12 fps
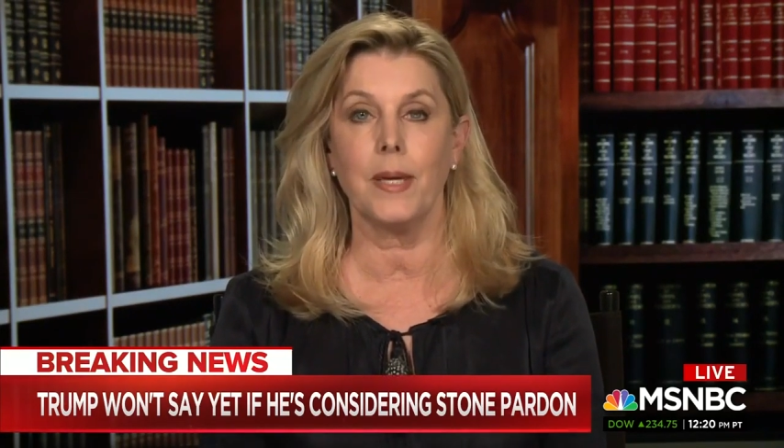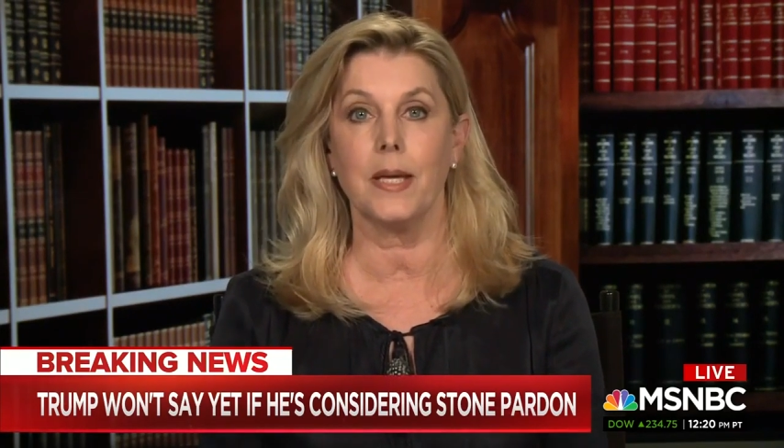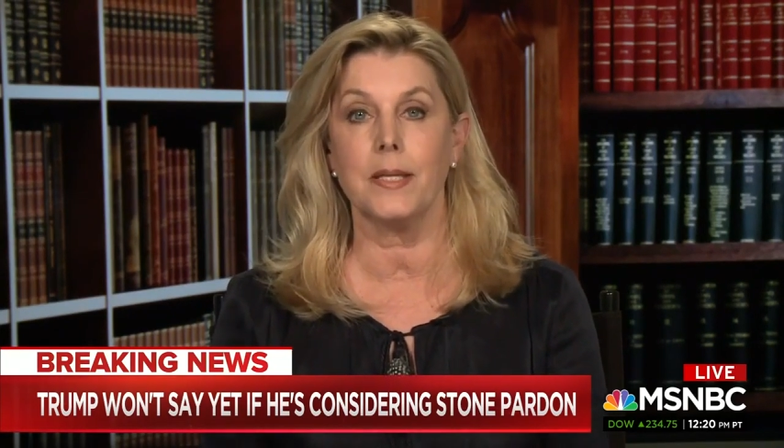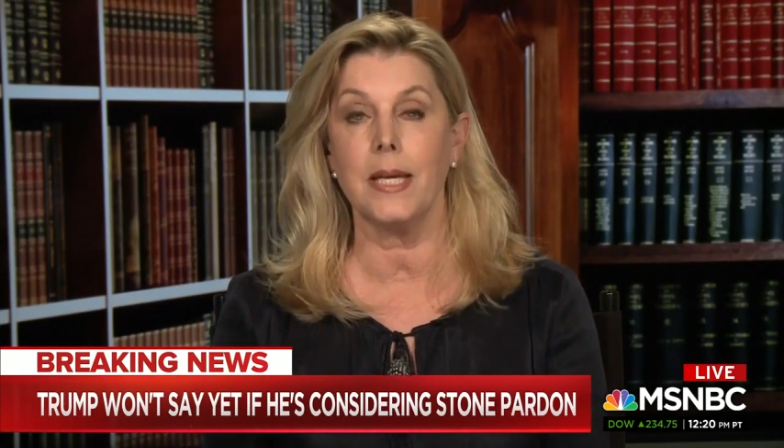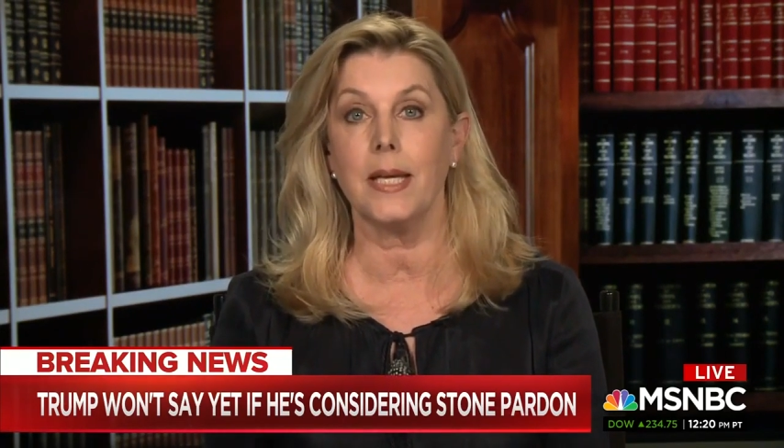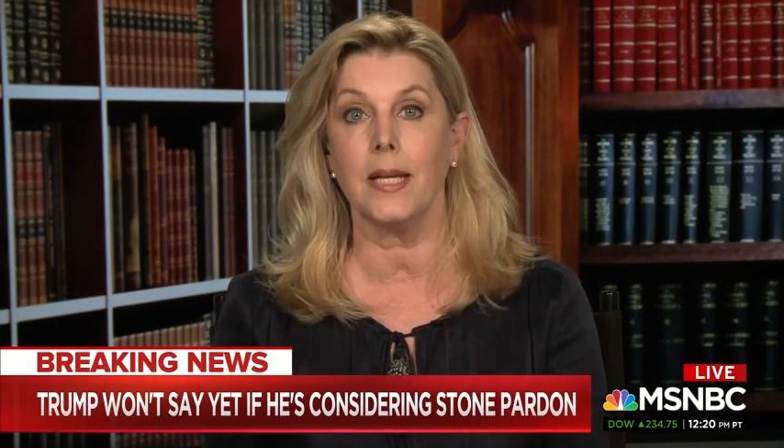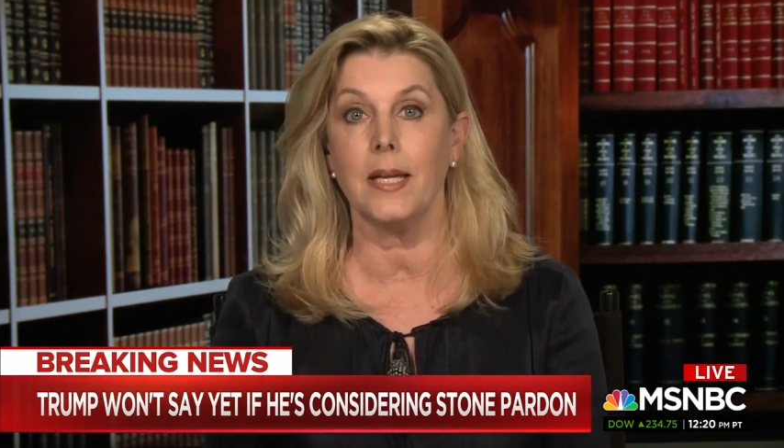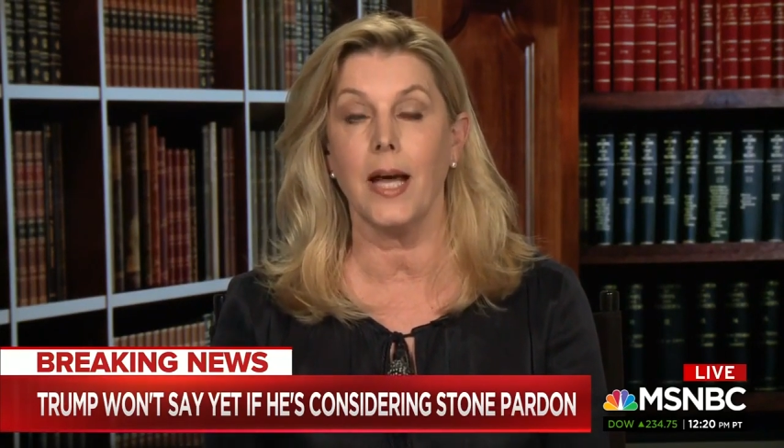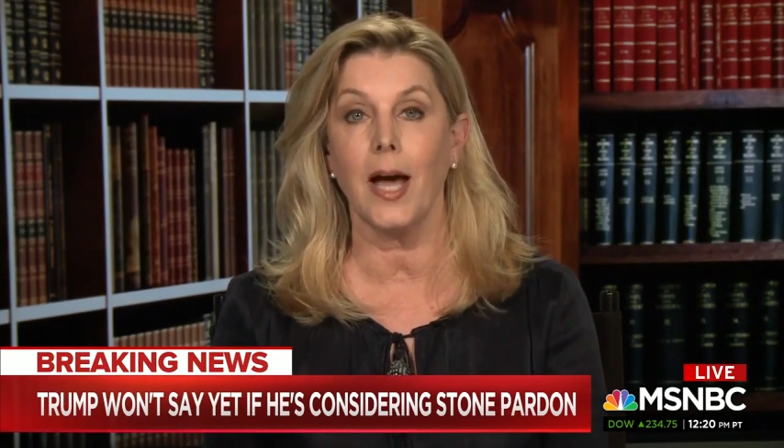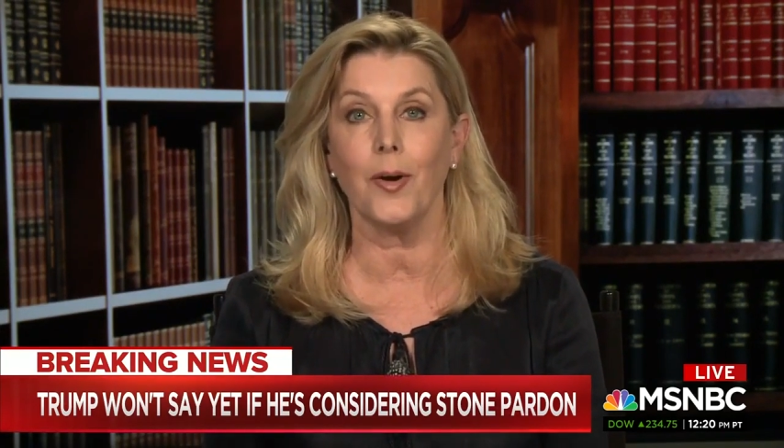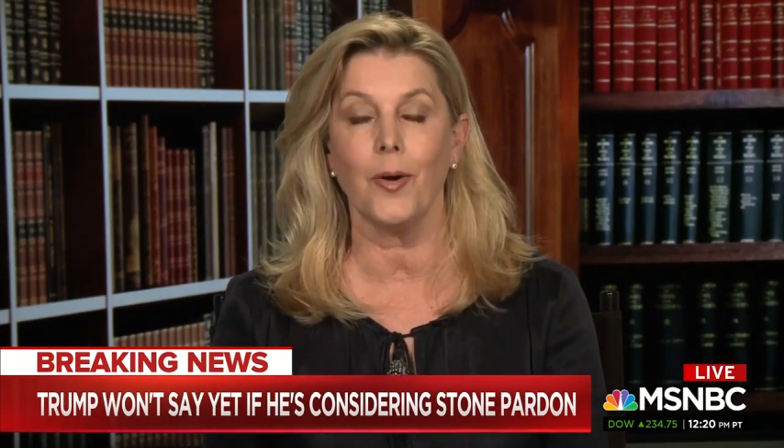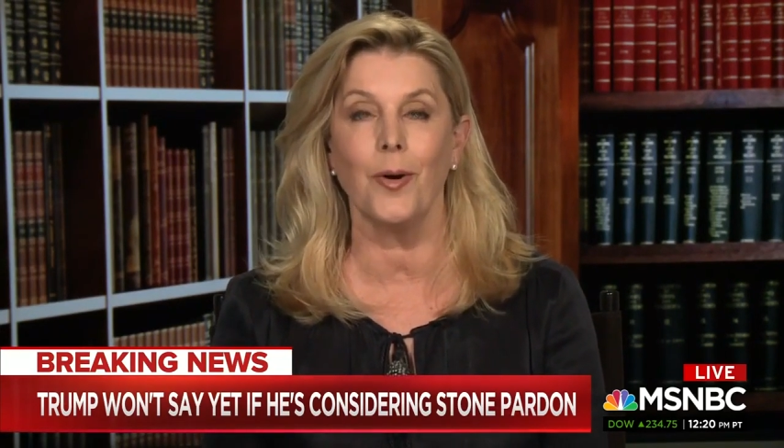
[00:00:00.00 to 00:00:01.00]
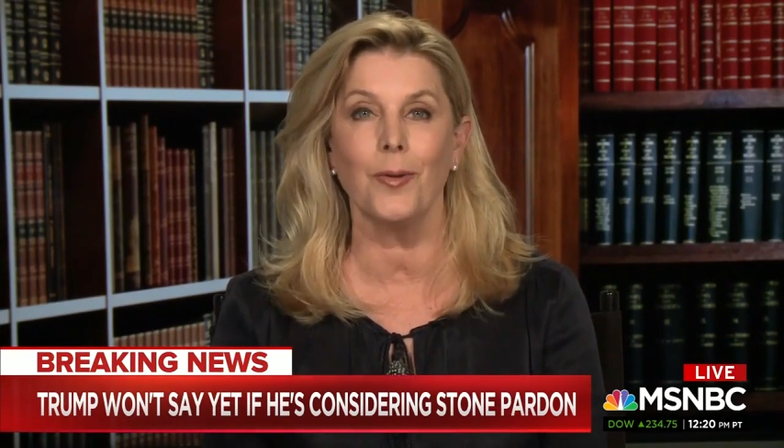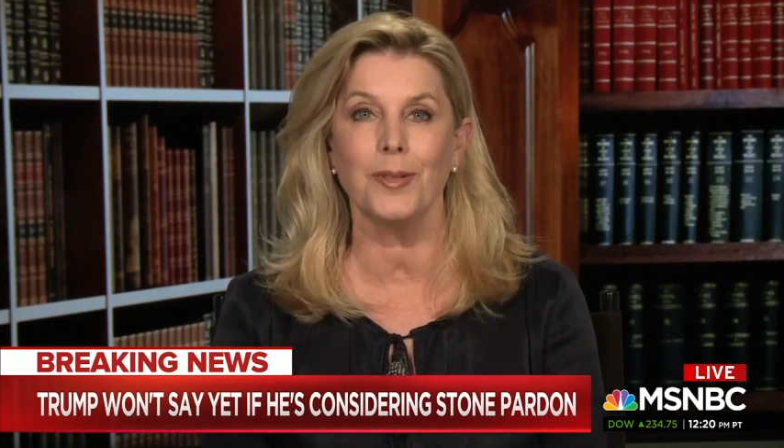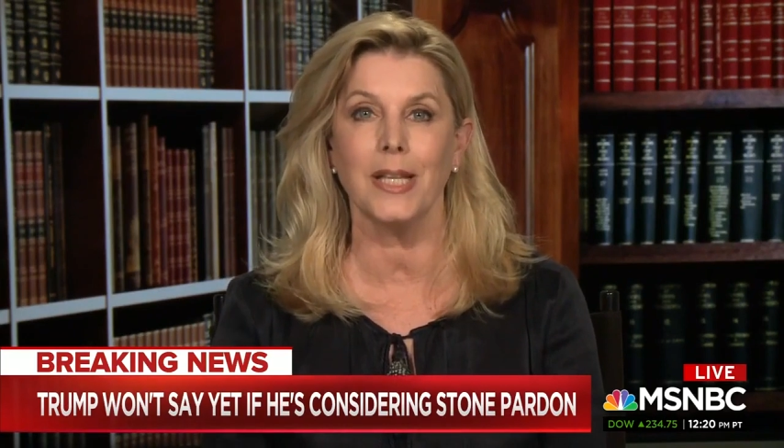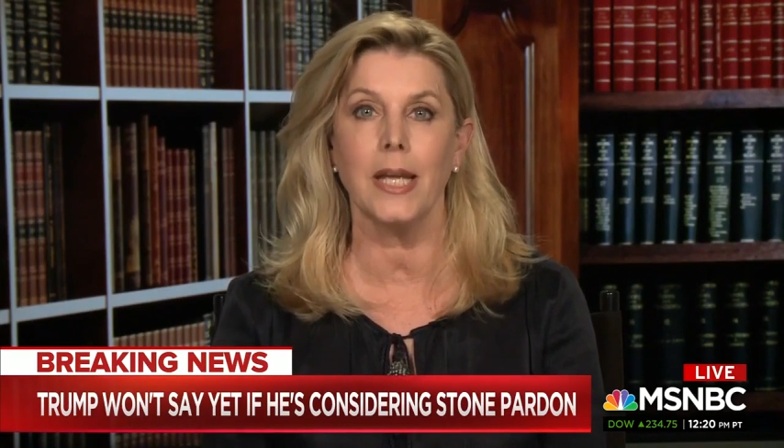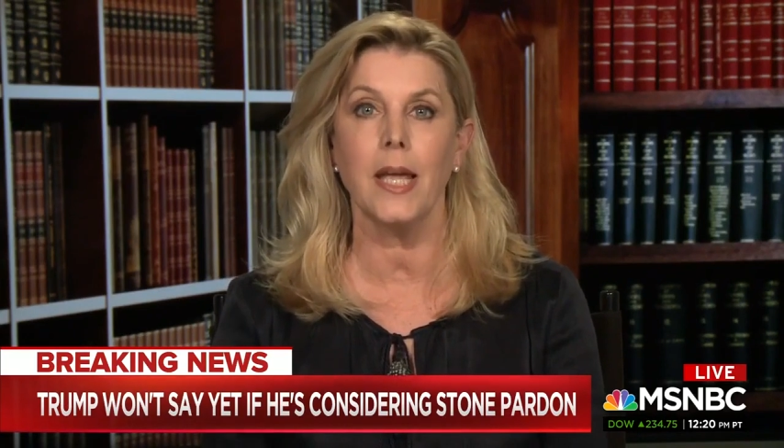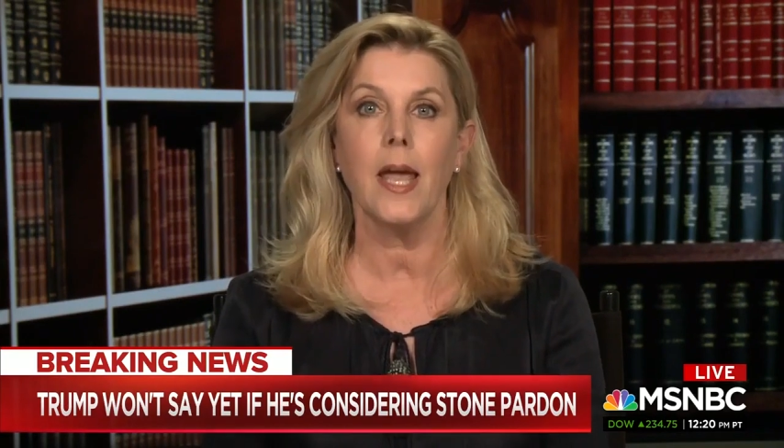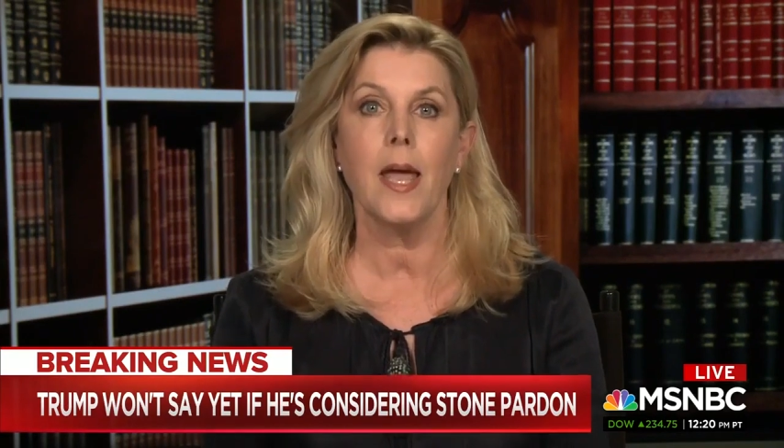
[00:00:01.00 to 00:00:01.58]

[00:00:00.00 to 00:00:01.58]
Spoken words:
because he can not only